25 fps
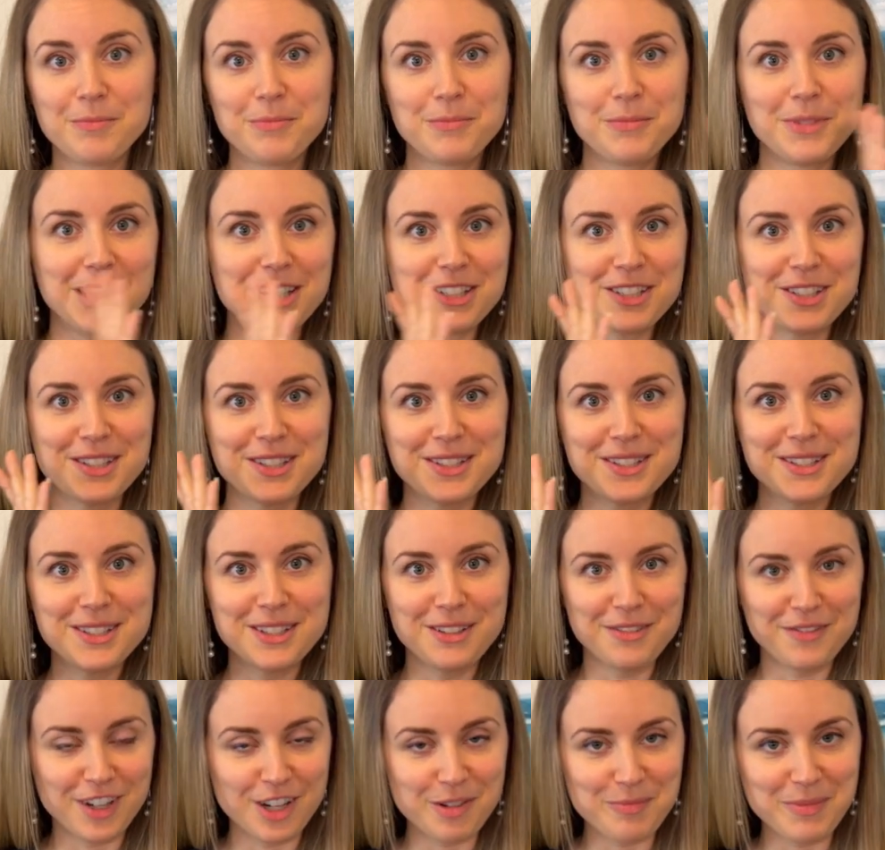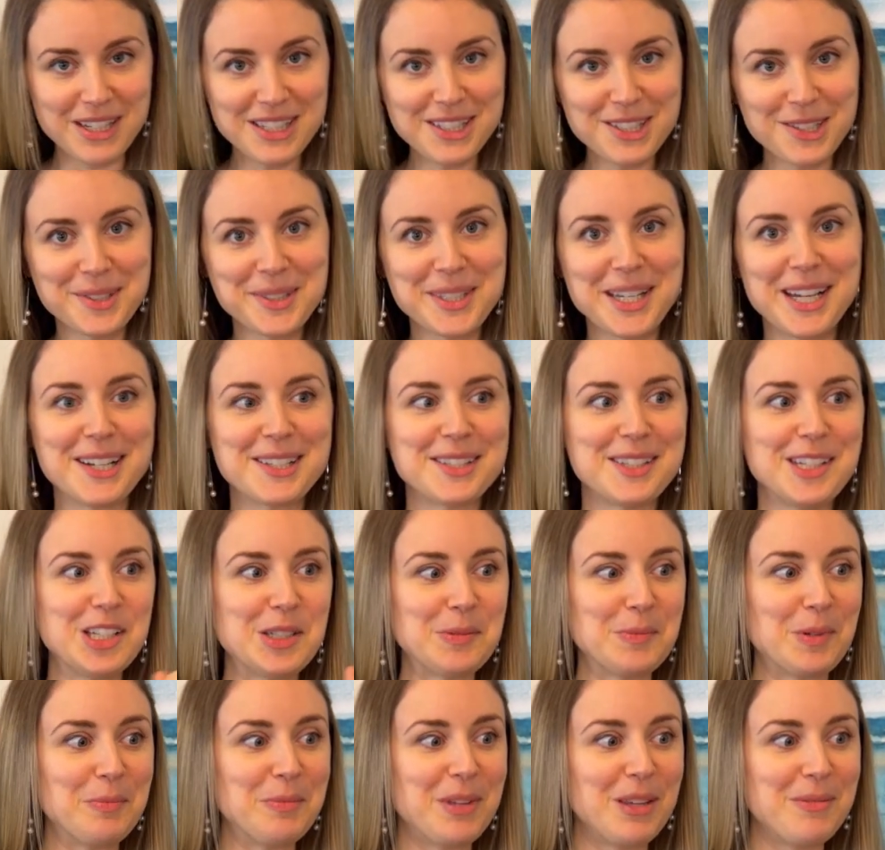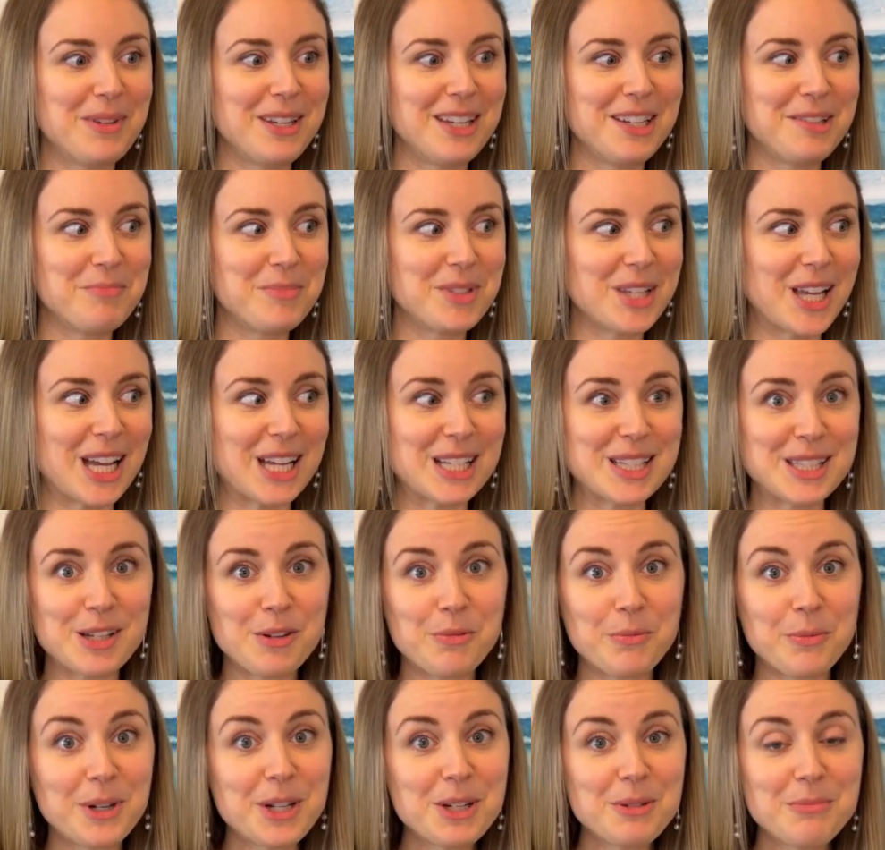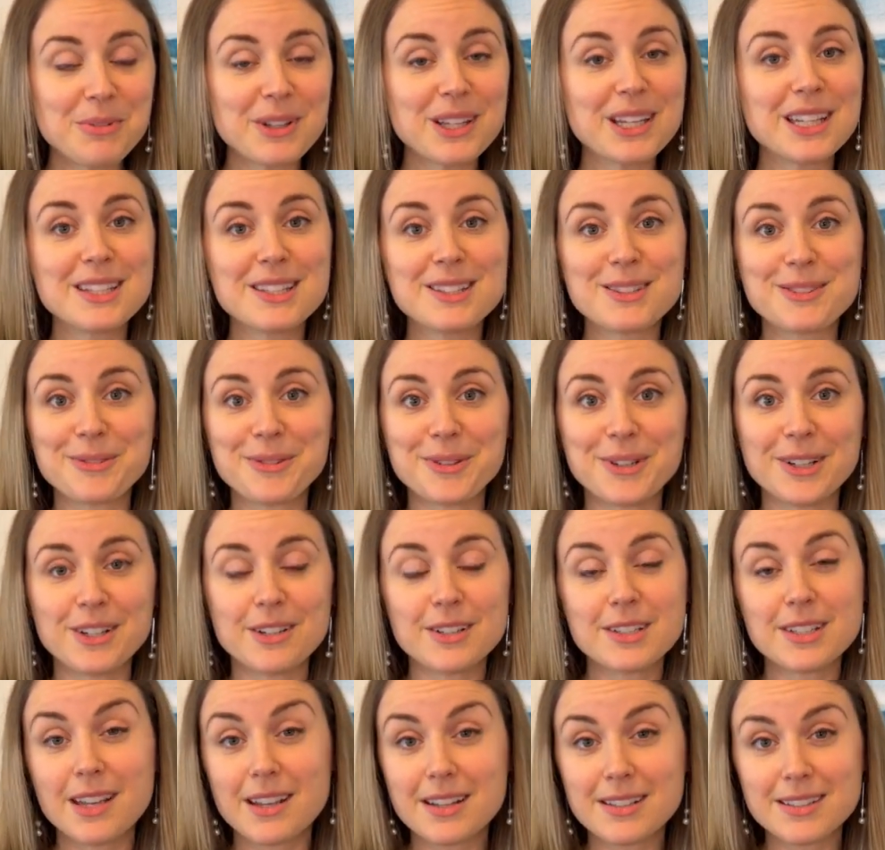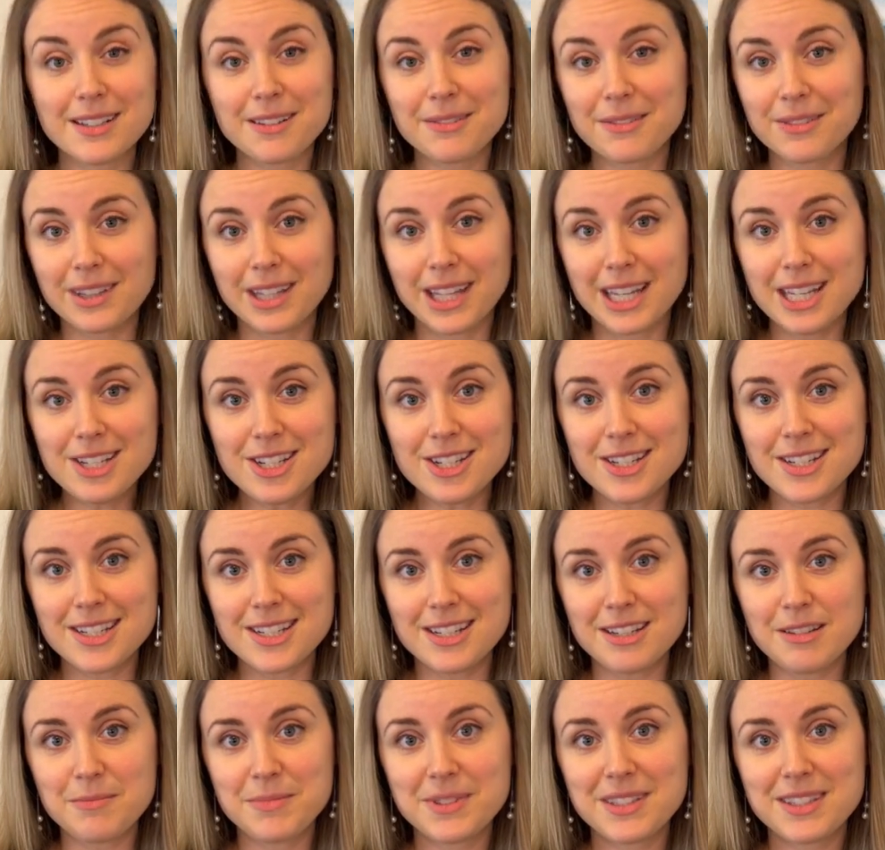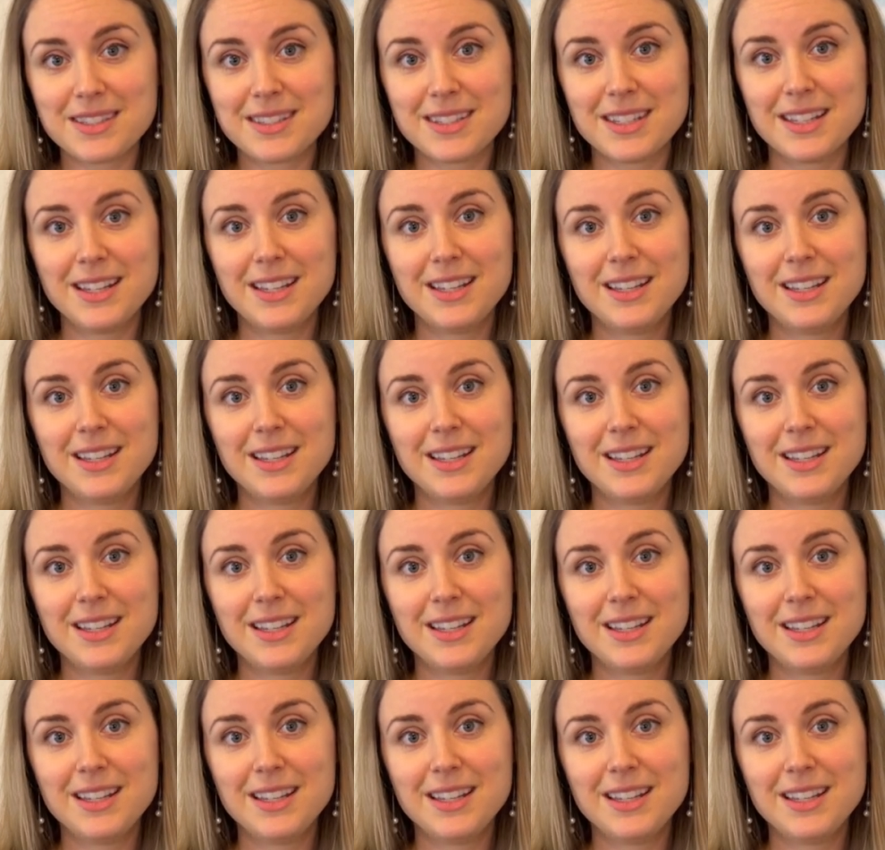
Not just environmental toxins, but maybe toxic workplace or toxic relationships.